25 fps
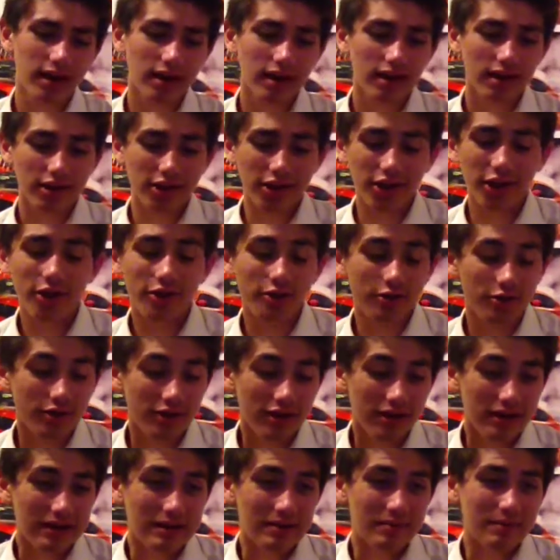So,
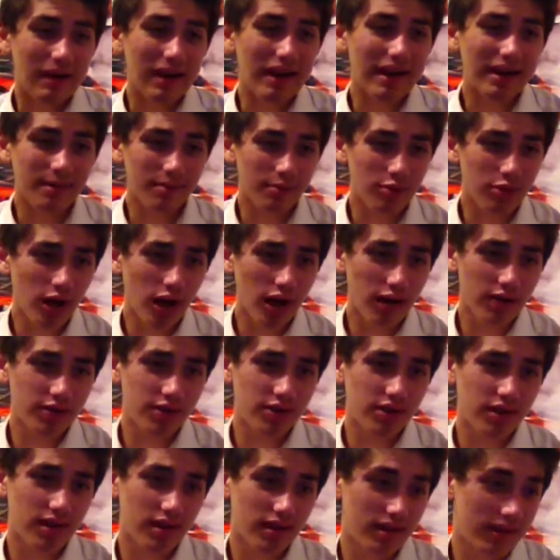my improv
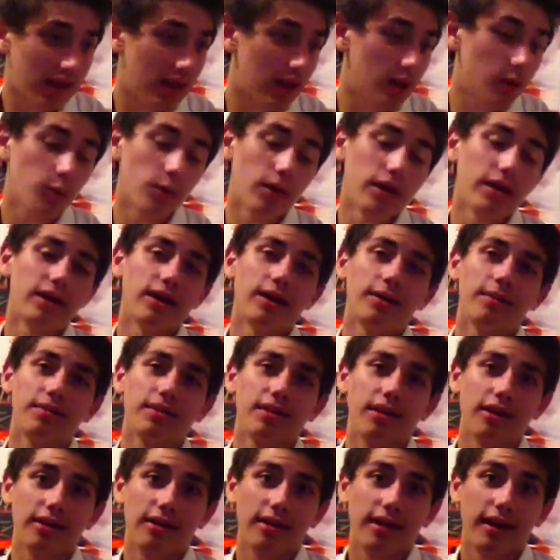set went up
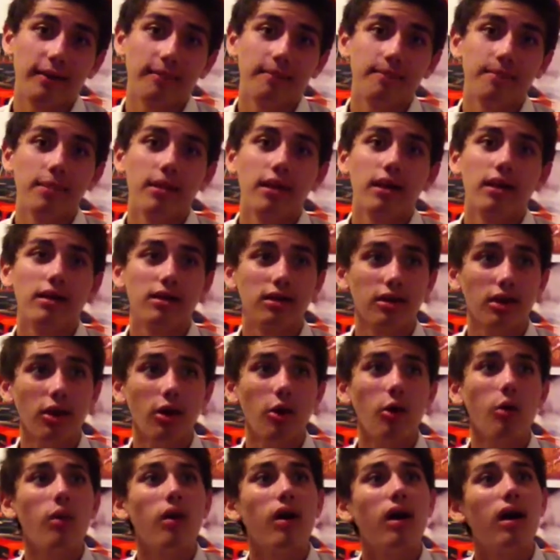Sunday.
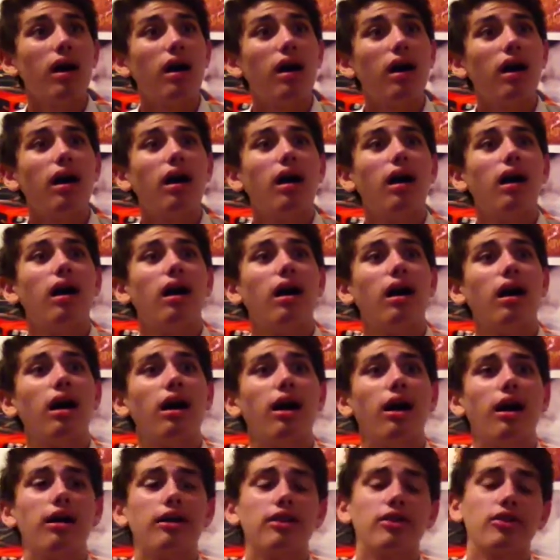So,
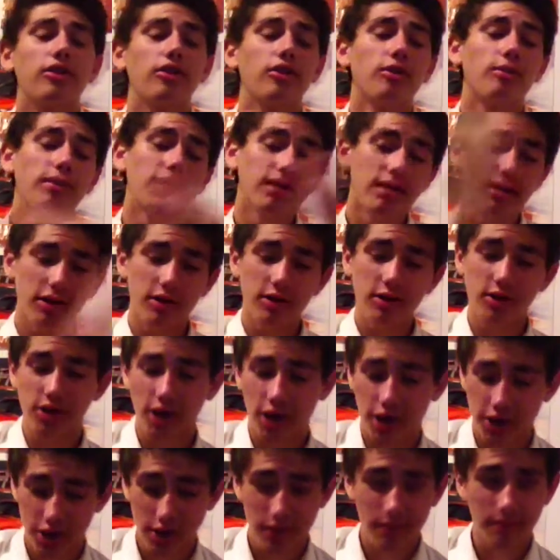uh, so you missed an
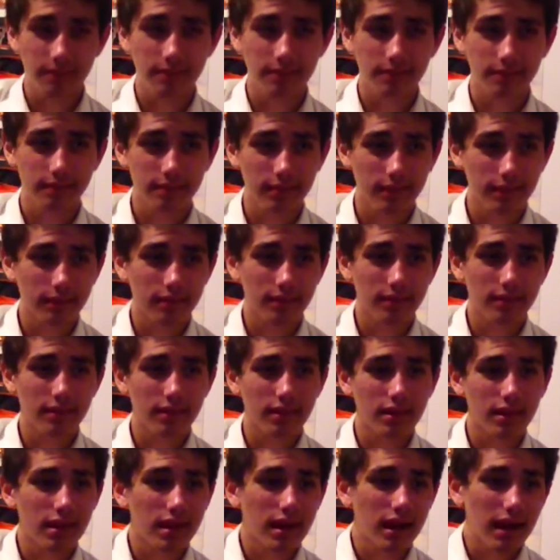injection.
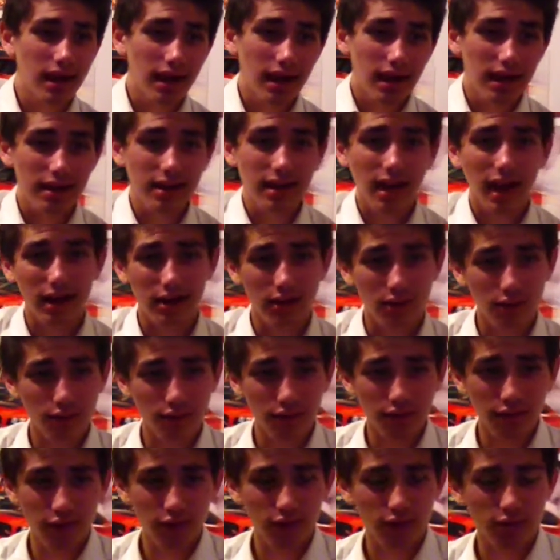And I don't
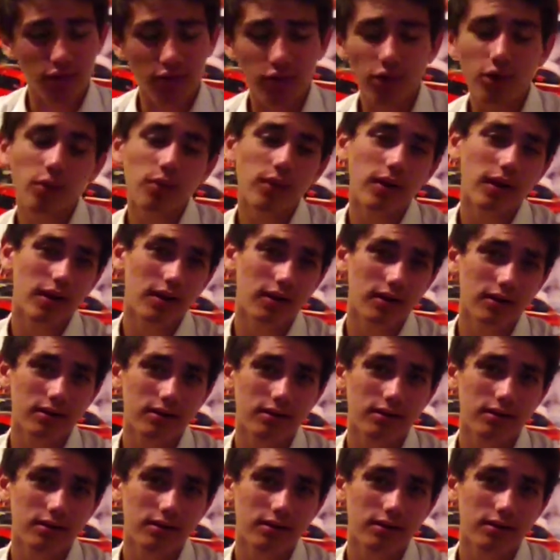feel too well